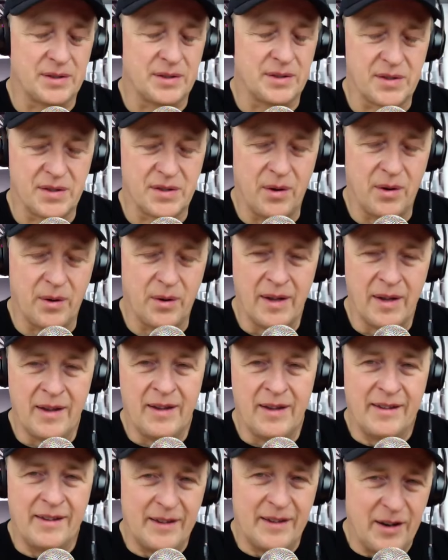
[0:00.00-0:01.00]
So,
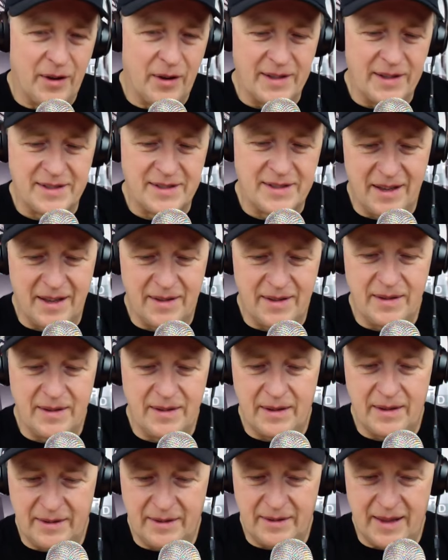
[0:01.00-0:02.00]
that's
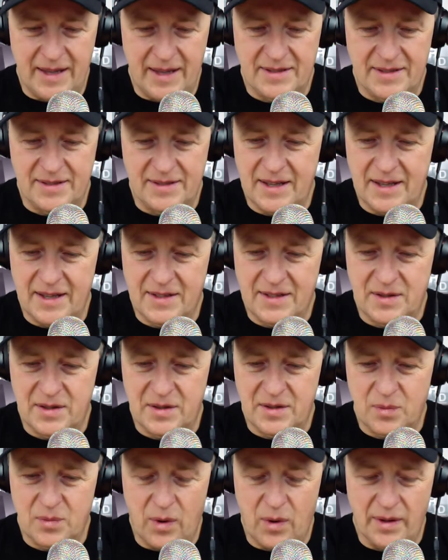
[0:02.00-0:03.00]

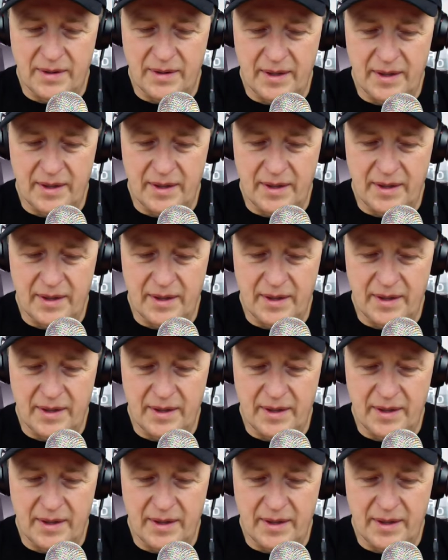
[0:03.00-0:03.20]
just one thing.